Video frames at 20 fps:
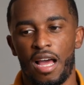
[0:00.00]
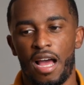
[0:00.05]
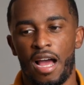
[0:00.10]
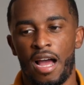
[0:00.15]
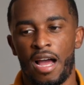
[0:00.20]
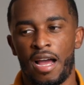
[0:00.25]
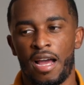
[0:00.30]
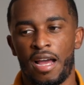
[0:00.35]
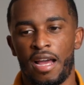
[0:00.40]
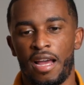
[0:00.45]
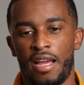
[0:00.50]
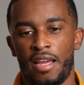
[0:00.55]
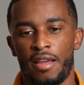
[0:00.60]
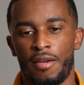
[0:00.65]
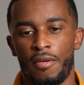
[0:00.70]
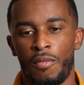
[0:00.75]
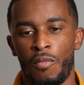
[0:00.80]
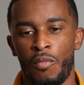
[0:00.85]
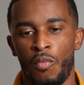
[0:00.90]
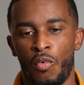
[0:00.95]
I
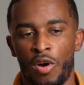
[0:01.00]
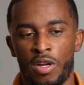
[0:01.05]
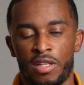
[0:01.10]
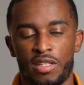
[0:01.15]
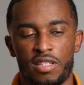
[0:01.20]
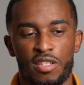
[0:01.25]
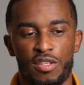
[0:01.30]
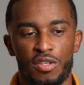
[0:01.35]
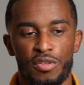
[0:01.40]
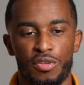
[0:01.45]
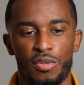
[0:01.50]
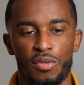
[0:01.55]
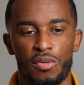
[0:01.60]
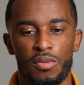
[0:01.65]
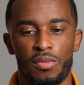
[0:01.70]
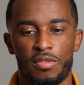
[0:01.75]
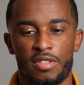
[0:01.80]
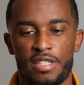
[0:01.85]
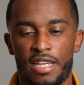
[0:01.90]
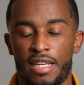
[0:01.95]
want
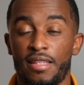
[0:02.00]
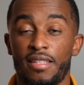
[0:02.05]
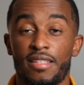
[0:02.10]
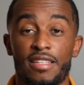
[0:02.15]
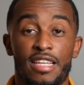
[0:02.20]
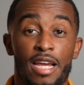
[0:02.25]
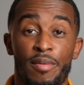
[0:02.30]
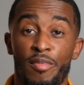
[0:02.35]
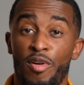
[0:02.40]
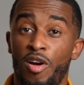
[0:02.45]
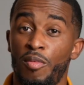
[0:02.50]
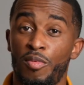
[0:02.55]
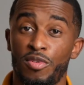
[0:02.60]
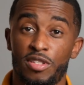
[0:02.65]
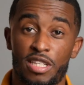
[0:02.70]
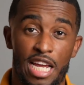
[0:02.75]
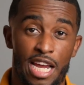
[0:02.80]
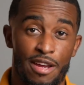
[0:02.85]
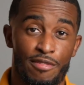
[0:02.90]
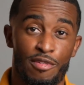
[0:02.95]
to take this camera
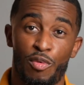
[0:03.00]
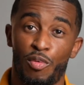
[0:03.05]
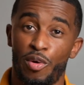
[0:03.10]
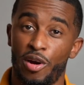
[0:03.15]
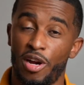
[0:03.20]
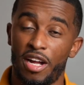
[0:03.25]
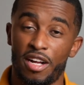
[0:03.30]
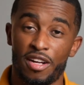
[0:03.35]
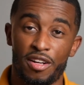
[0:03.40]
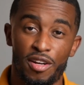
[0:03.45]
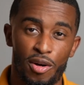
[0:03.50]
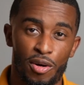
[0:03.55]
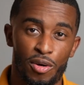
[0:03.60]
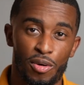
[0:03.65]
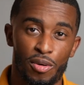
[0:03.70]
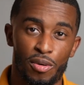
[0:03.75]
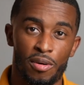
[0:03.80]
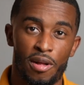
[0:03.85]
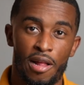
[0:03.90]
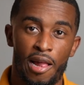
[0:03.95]
almost everywhere I
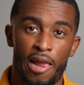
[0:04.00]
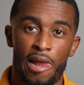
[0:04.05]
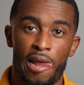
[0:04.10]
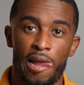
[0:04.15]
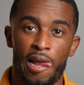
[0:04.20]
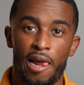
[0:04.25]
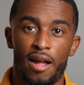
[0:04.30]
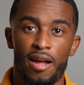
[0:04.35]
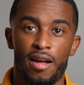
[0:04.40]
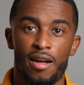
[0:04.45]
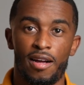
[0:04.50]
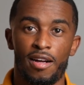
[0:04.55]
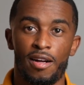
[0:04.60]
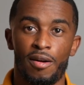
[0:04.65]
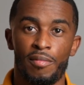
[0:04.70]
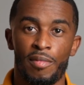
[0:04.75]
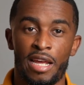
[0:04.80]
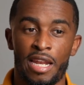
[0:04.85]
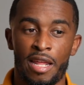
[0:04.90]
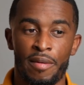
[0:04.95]
go,
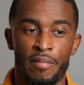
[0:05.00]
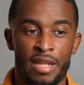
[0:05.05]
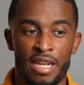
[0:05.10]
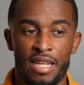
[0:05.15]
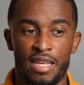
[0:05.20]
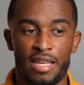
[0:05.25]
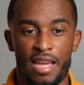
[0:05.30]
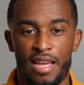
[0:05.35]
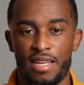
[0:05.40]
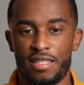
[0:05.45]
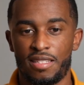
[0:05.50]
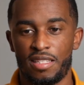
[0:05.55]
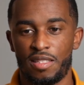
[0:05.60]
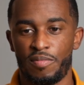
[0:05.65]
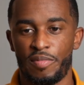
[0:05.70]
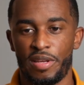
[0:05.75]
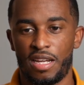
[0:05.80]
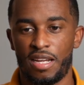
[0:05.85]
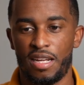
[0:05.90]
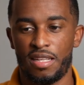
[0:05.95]
and in many cases,
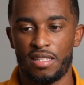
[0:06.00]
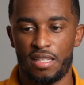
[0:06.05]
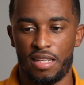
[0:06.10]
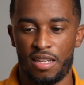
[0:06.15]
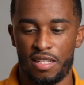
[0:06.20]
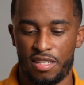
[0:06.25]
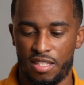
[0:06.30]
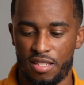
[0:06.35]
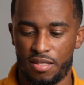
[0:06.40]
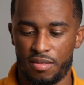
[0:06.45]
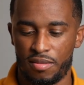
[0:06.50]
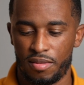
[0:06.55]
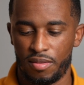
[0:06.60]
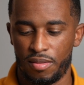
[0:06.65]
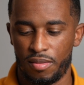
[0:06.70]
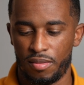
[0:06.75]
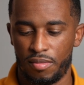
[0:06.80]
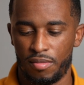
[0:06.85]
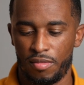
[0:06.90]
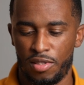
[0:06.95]
because it is,
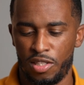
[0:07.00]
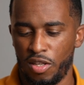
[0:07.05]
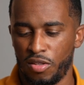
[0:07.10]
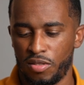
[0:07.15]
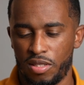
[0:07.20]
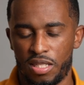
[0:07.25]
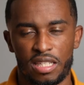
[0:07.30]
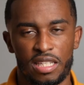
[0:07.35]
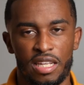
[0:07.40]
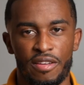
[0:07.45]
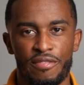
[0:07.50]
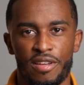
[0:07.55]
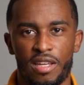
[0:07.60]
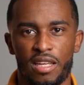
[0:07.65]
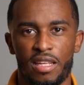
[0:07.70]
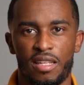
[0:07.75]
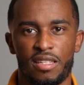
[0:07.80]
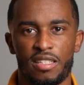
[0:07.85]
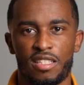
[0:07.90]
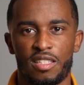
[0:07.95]

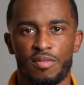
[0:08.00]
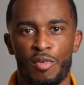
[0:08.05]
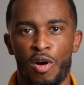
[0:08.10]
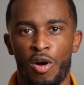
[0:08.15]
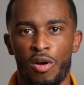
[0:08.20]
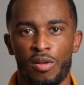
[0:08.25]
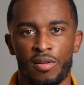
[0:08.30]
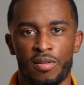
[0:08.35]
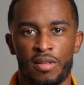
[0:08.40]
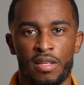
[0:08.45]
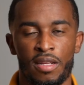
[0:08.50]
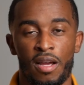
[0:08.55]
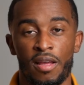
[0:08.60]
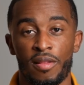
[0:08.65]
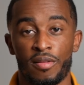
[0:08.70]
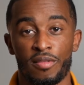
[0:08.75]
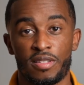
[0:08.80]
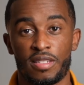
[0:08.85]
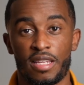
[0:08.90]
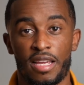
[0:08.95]
significantly smaller than
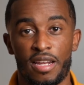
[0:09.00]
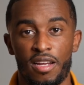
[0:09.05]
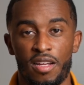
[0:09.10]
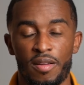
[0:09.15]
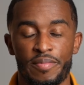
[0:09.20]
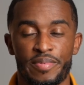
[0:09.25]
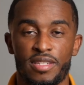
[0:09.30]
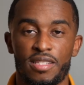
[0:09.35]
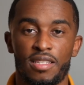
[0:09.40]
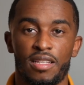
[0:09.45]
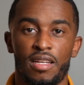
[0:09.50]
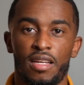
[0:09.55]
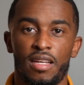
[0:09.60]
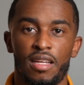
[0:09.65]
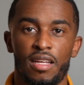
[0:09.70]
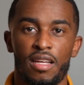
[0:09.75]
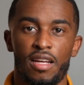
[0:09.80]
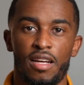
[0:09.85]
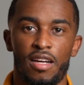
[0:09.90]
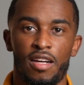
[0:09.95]
other setups,
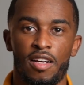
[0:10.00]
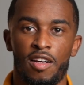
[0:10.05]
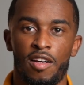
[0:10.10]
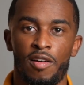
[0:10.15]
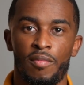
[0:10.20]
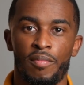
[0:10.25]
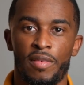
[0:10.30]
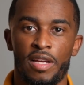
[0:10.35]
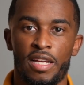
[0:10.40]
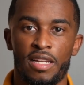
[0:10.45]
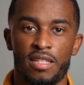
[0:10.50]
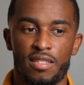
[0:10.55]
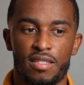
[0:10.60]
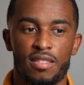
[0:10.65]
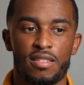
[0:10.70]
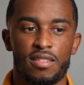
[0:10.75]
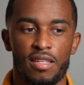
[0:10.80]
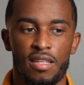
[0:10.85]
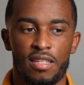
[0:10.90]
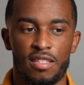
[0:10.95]

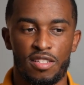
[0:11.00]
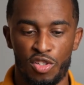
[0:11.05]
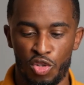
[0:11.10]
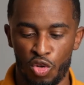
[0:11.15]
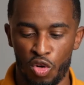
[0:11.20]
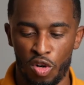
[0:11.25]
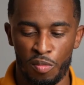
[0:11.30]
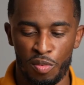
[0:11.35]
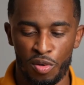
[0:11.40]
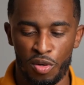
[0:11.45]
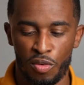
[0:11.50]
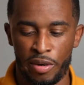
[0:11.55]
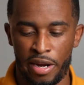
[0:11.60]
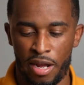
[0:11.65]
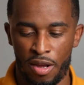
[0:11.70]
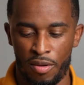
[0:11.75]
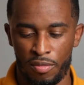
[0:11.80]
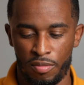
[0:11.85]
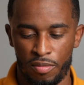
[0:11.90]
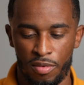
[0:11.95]
it's doable
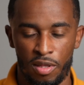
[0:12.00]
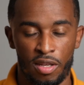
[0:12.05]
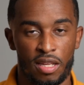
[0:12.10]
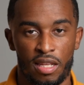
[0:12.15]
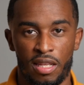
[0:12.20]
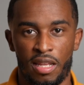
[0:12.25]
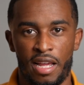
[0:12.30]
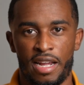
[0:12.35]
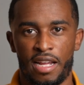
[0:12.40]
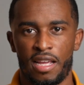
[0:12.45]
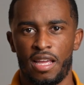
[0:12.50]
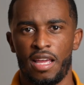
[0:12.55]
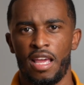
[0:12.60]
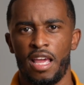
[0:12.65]
without looking like